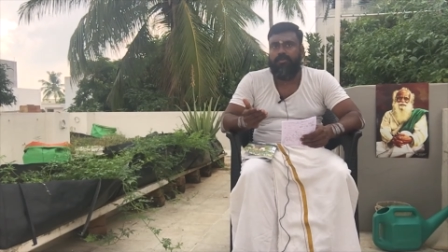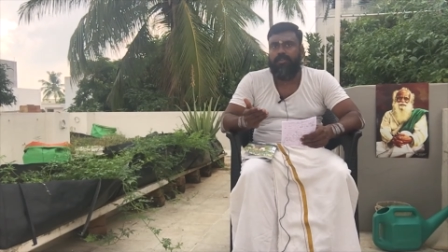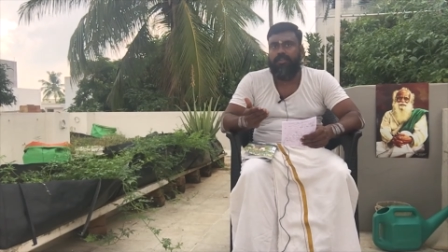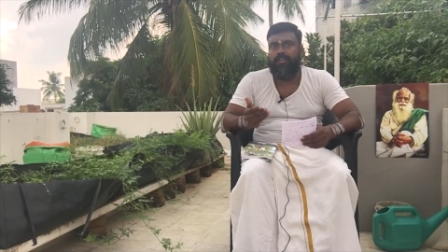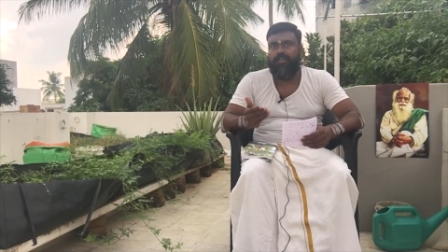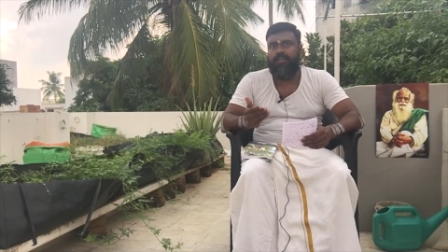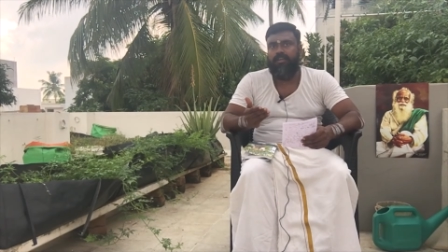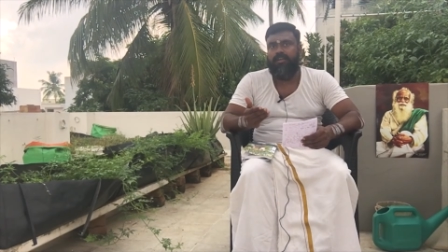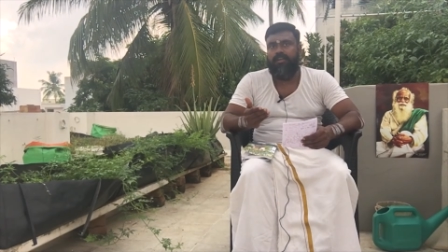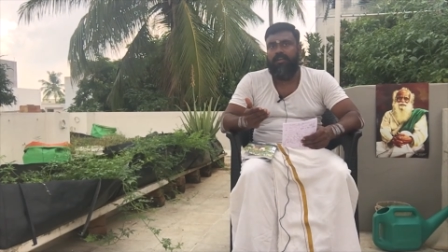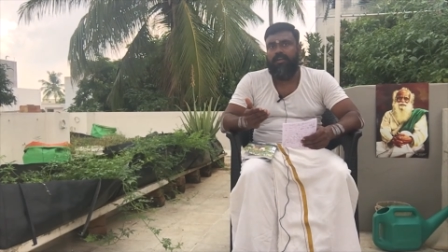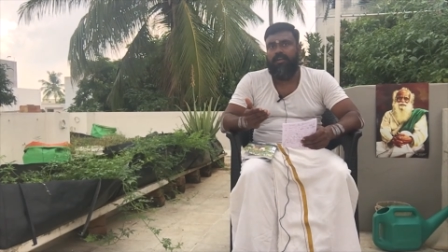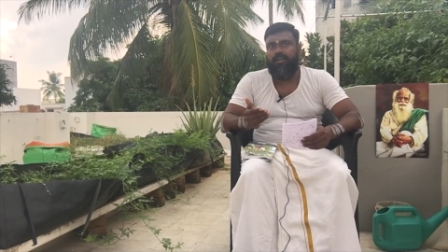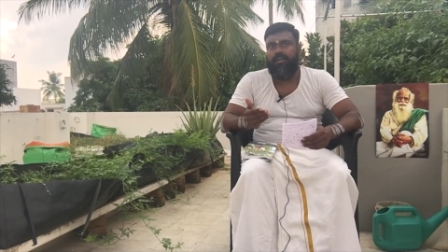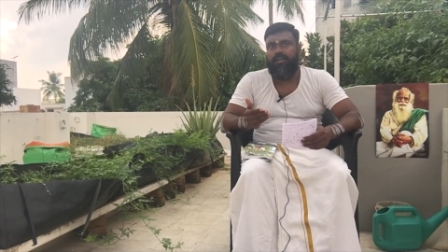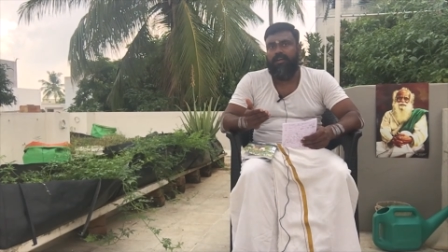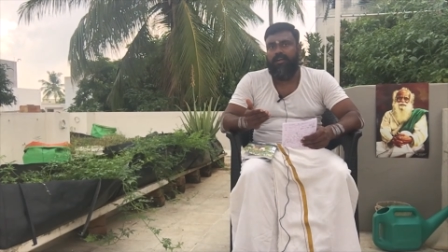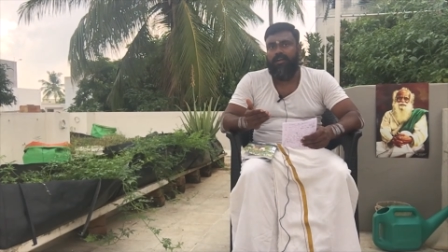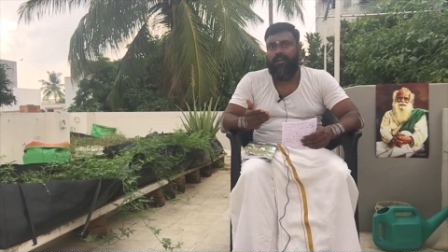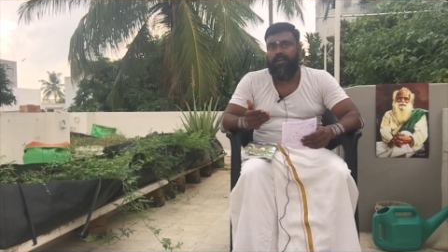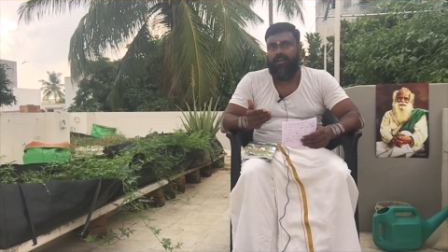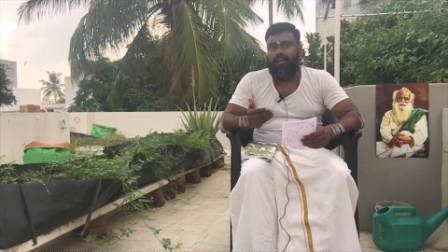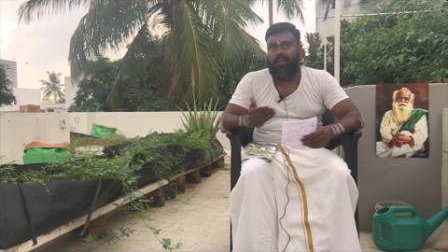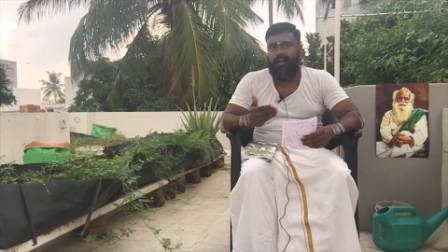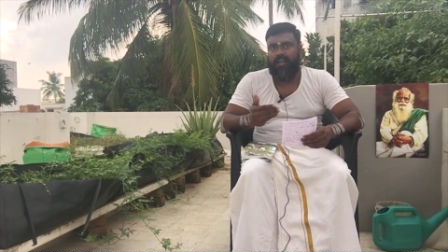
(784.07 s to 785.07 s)
the
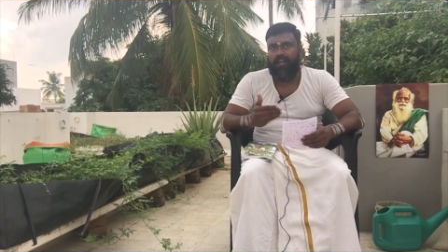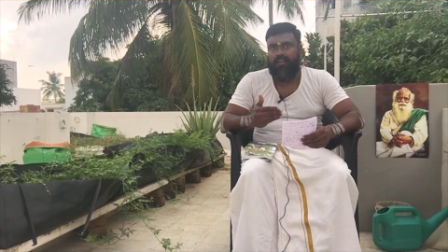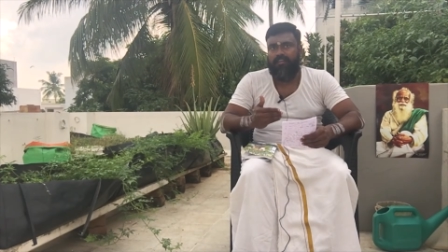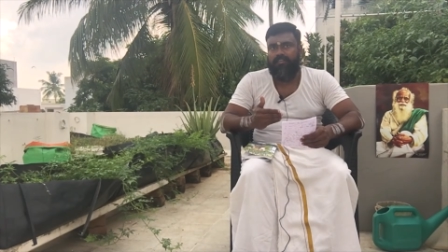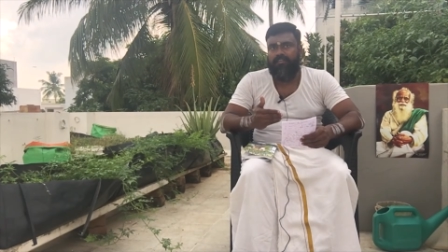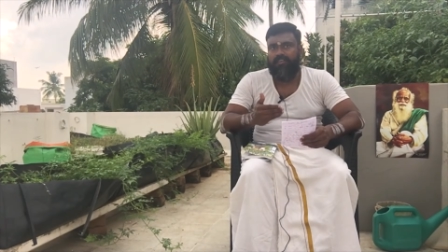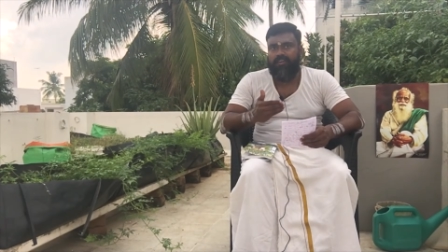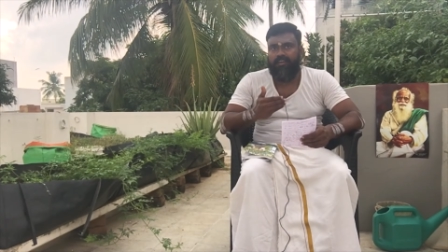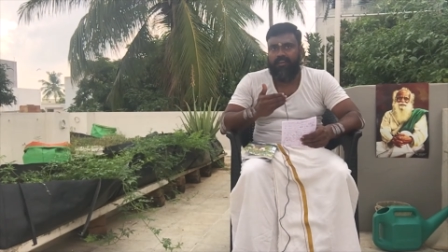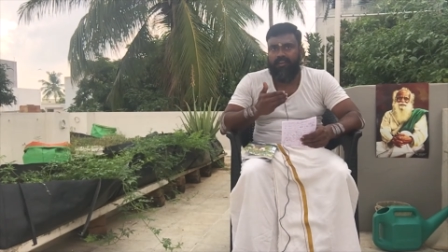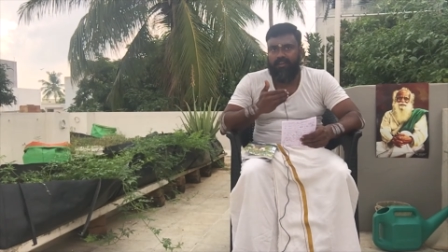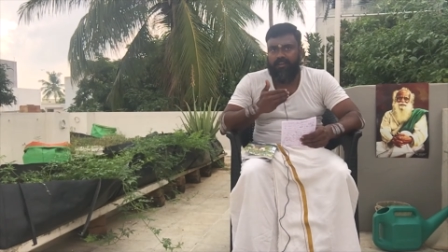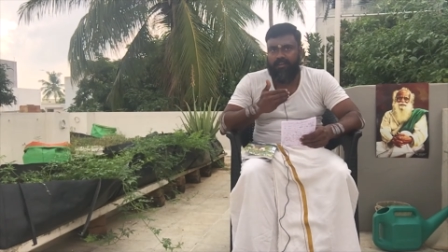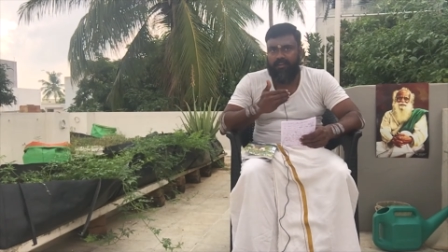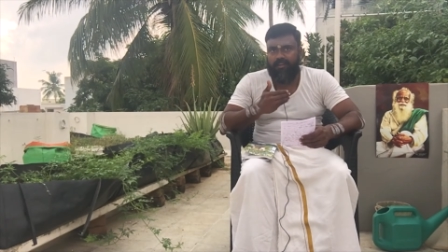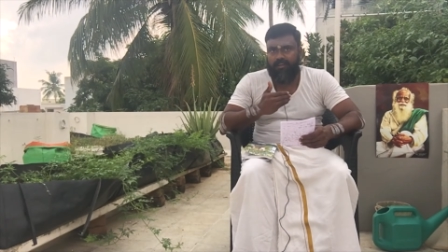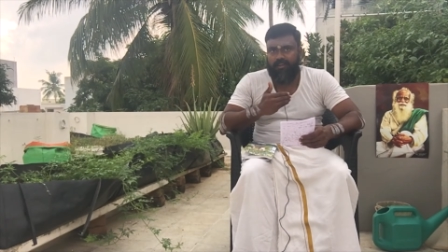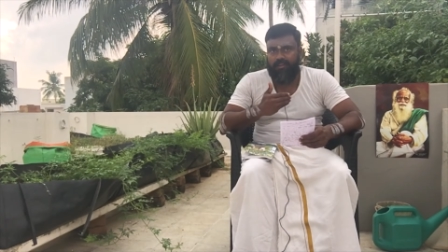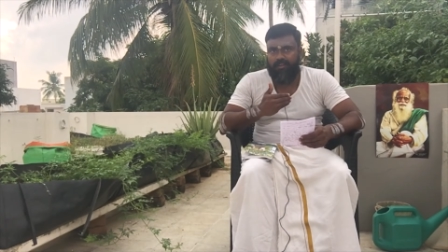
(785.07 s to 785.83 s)
life and